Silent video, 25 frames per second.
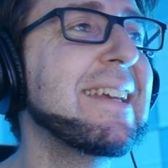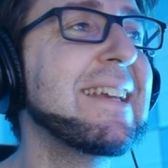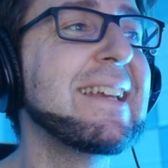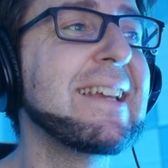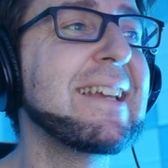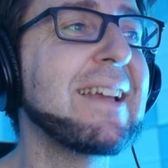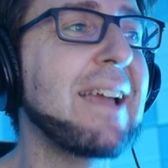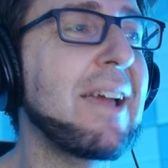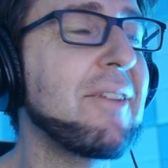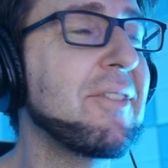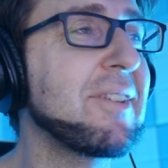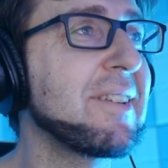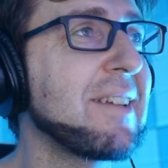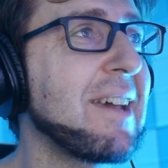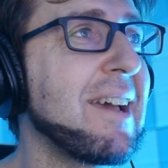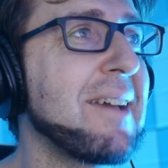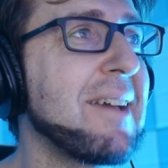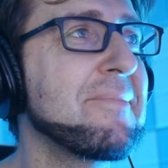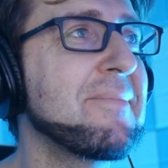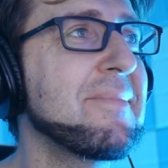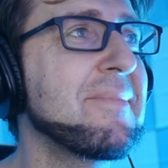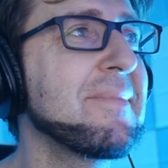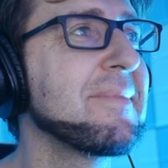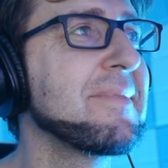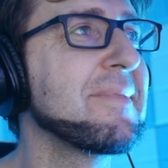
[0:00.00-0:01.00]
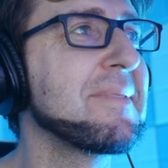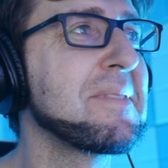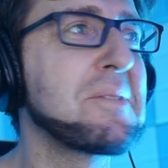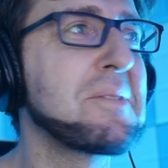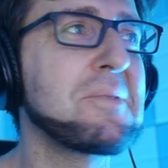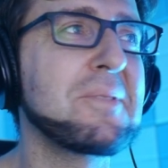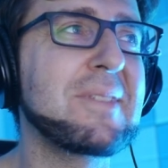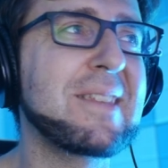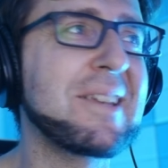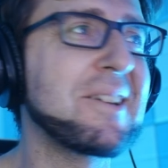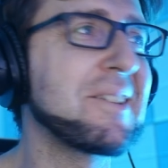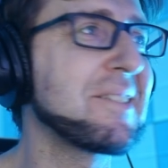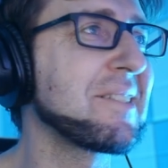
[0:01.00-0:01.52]
Every time
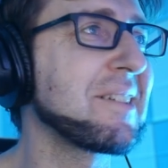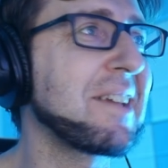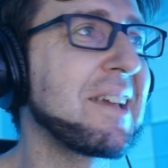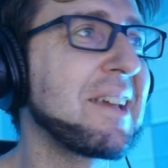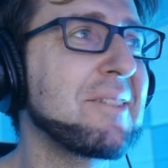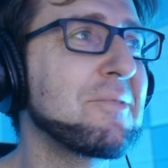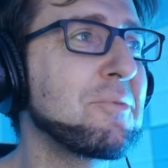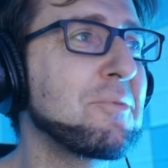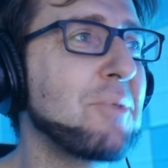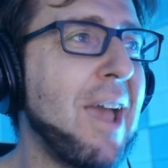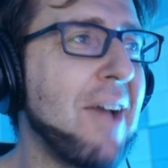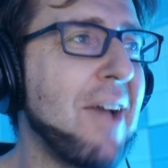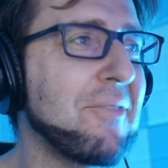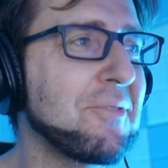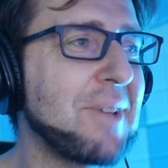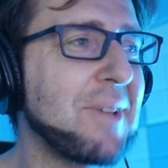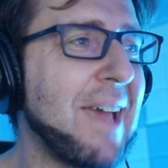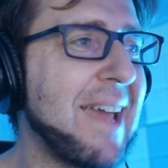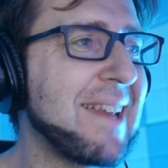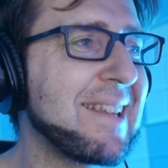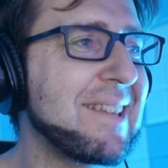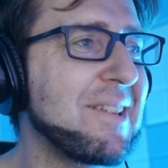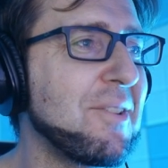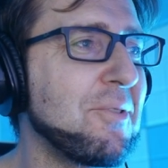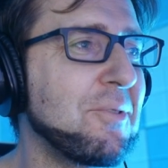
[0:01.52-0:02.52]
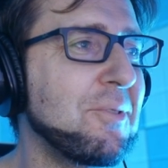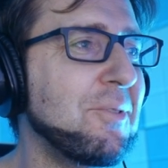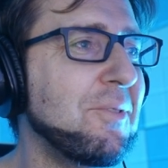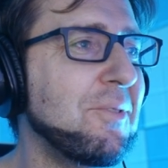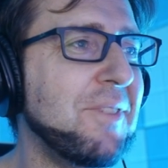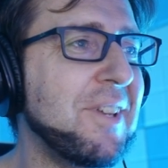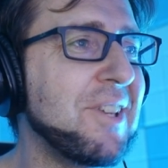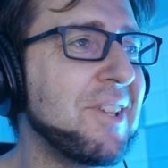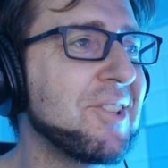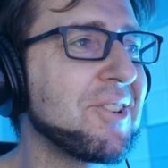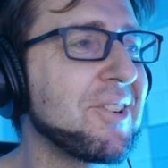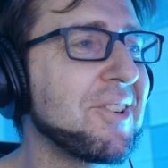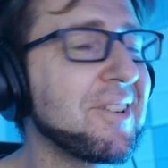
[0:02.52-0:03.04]
there's a, we have to add new new
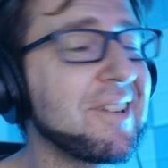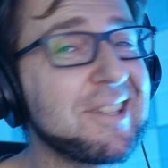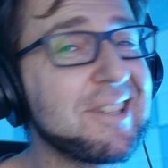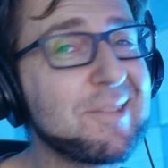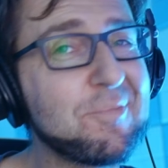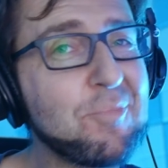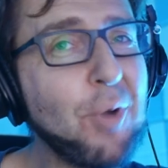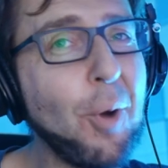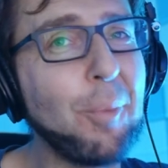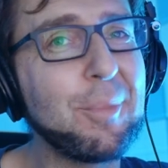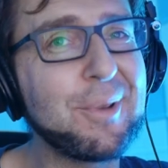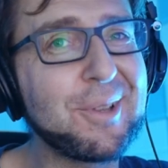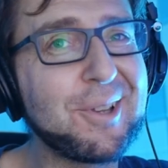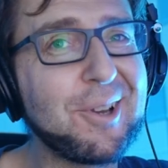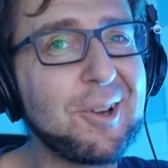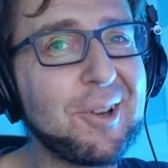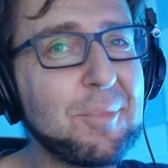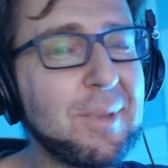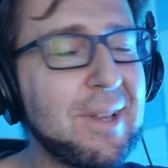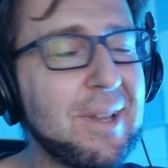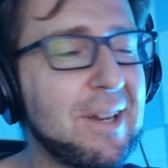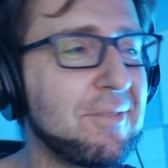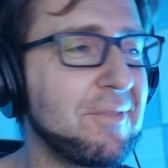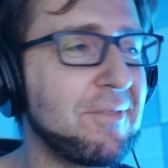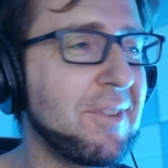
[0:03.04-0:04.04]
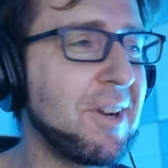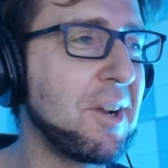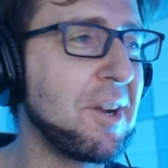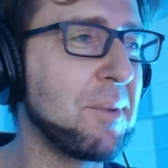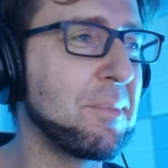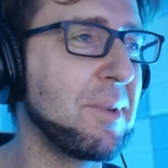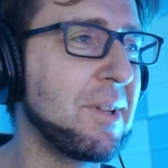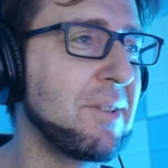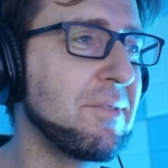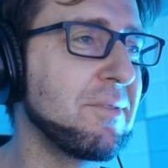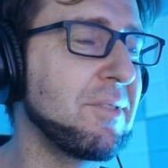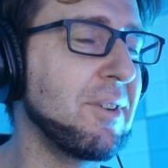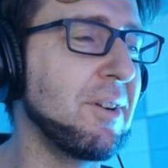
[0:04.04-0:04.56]
feature, there's probably going to be a
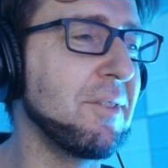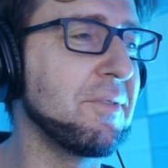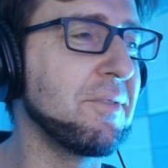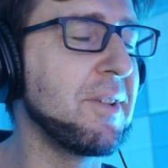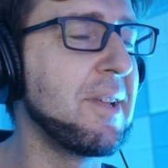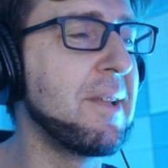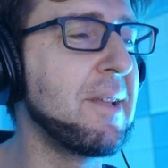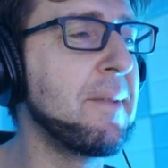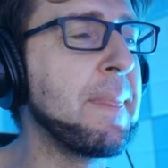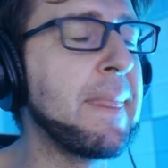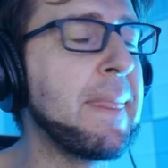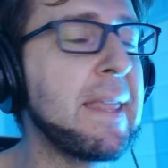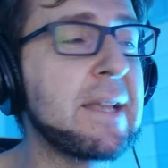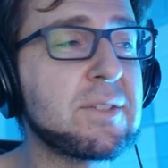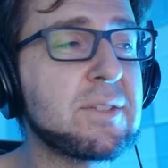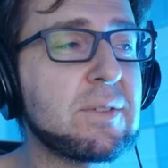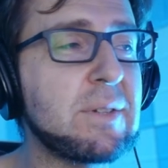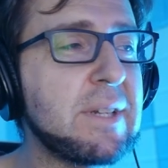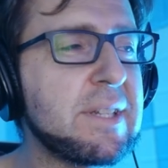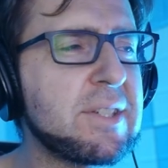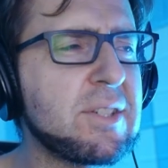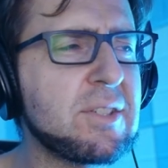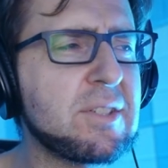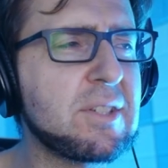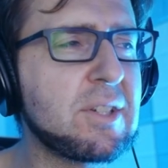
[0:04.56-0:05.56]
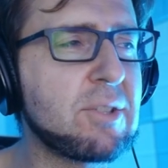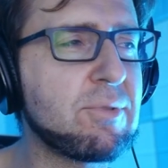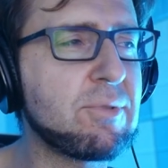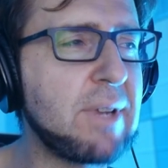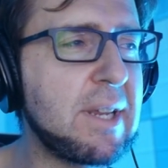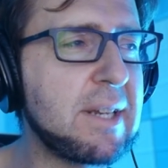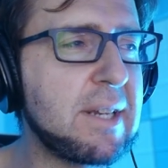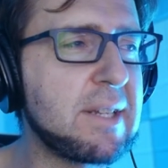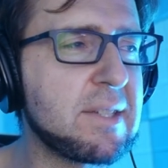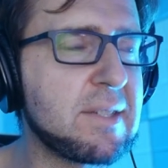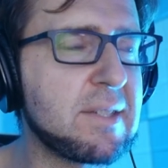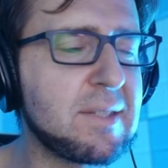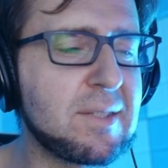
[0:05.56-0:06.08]
variable involved. So let's just
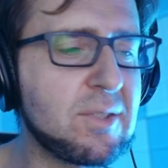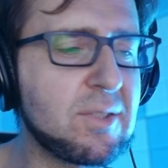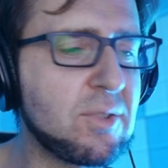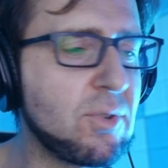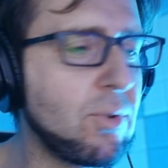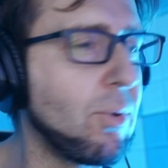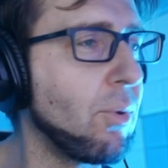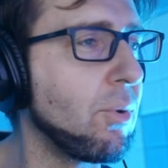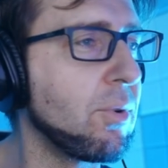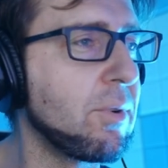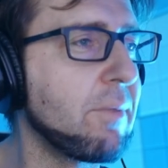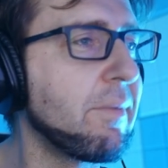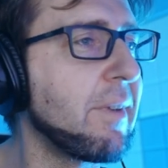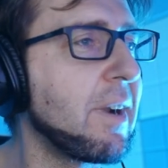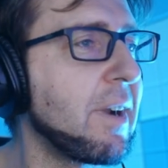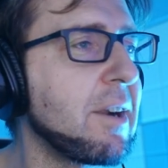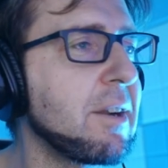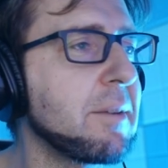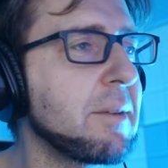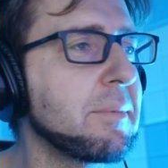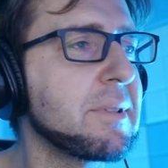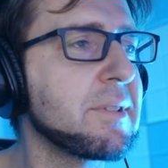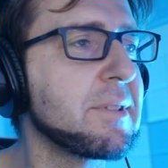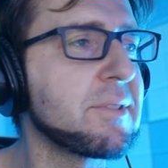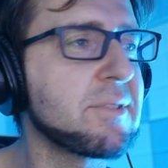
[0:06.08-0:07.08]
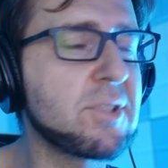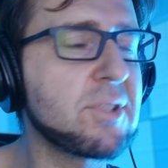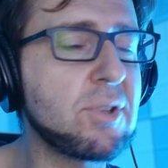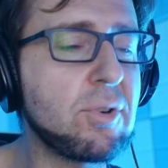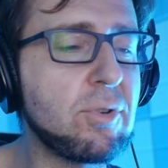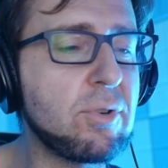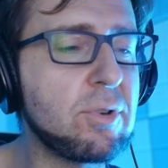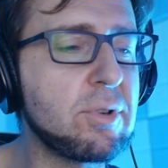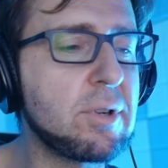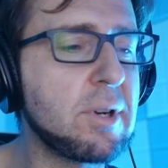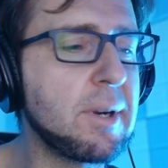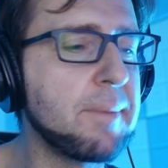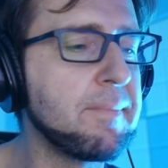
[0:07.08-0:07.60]
create a score variable.
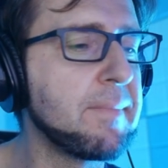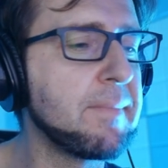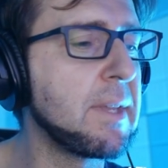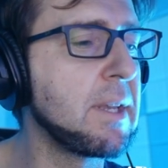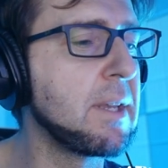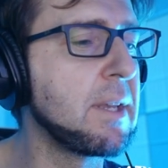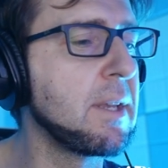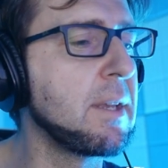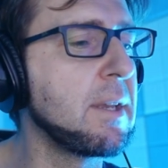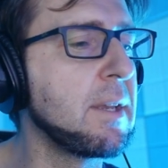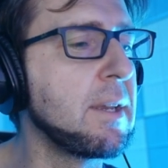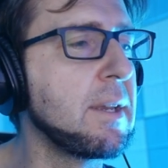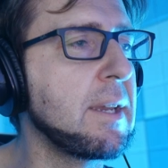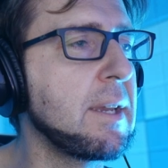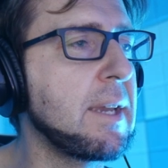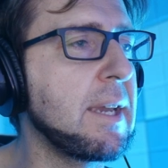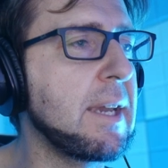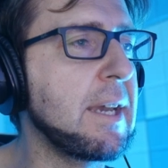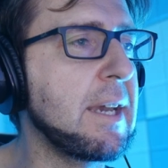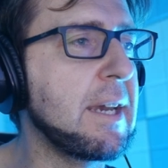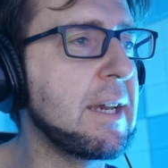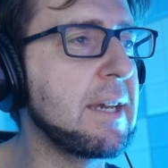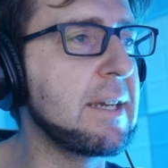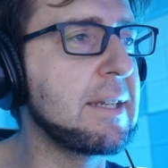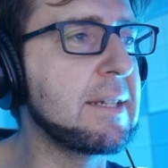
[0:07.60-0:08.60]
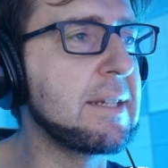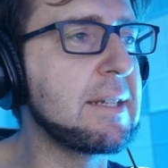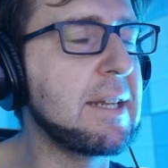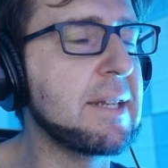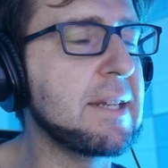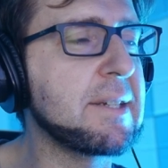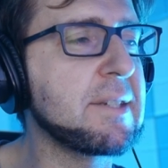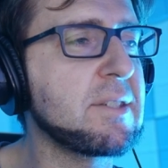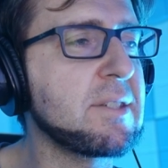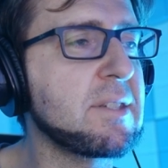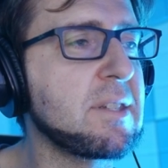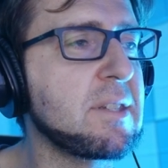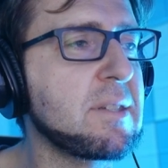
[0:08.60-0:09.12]
Score and
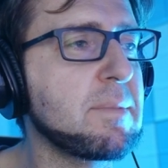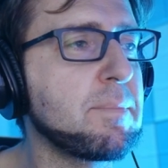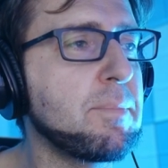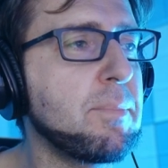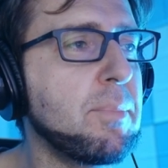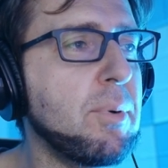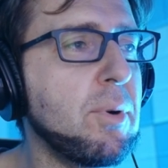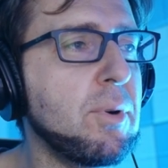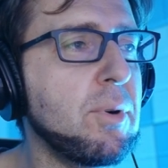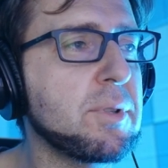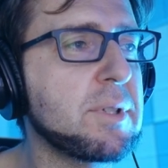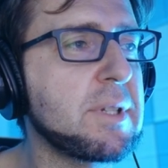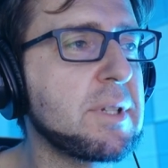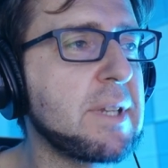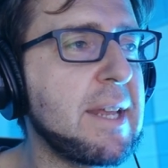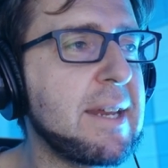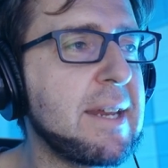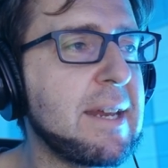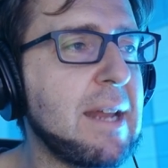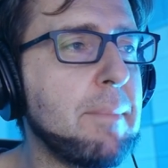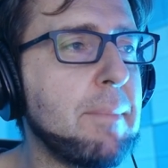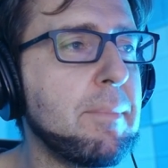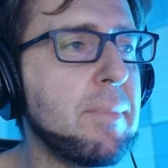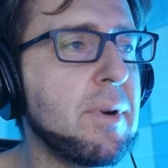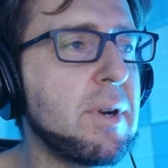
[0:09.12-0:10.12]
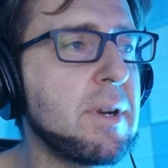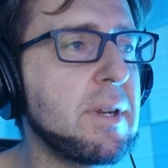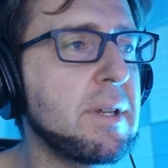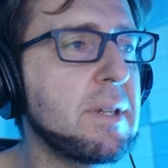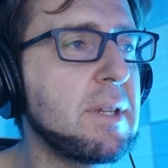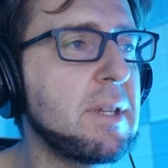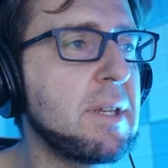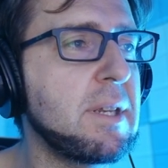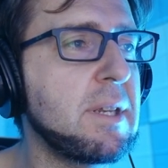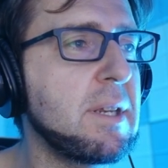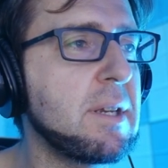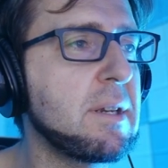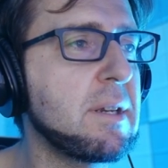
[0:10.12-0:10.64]
let us just put a number in
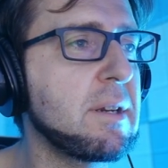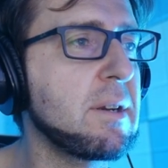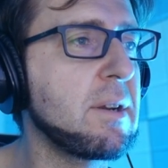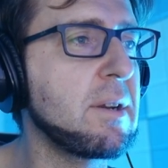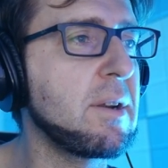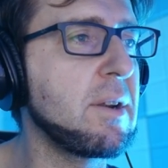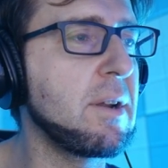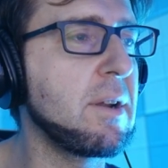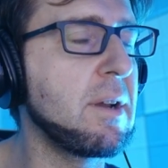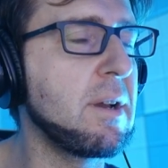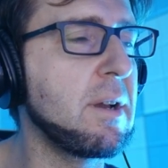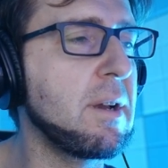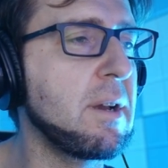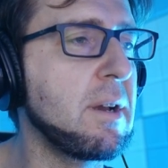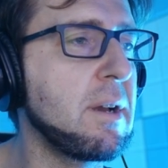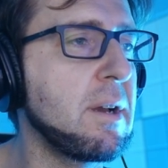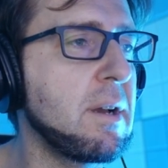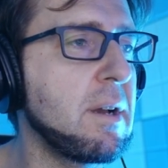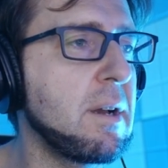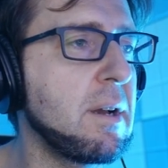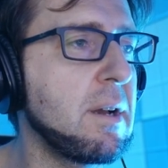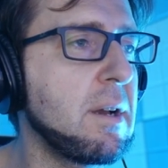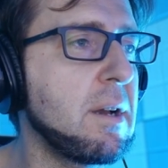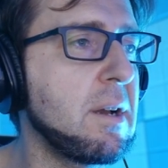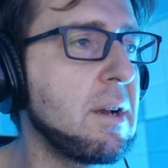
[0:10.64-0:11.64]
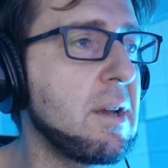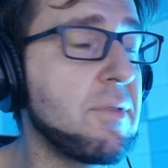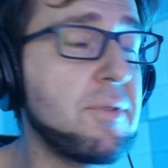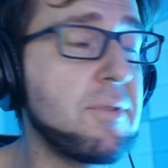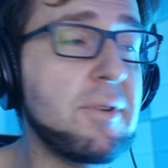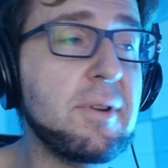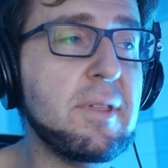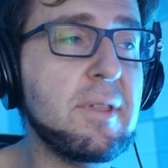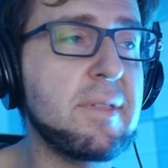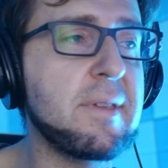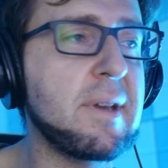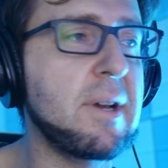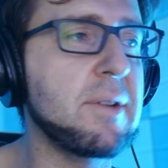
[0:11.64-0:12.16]
here, uh,
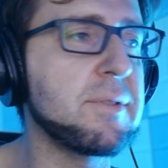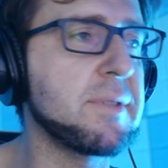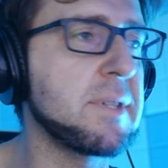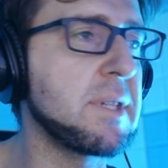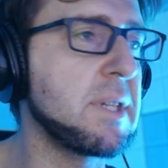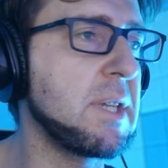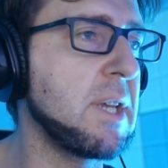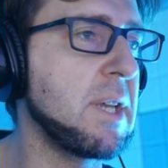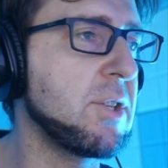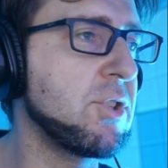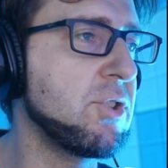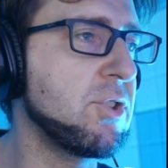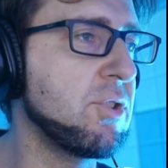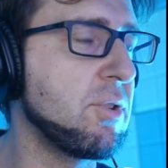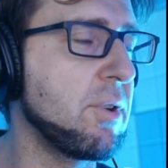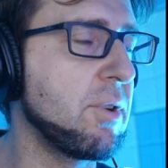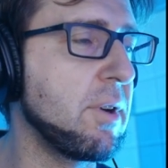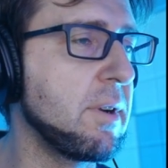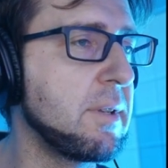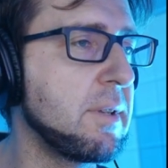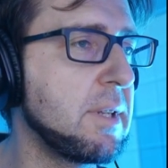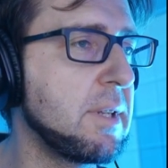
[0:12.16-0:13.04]
30,000, yeah, sure.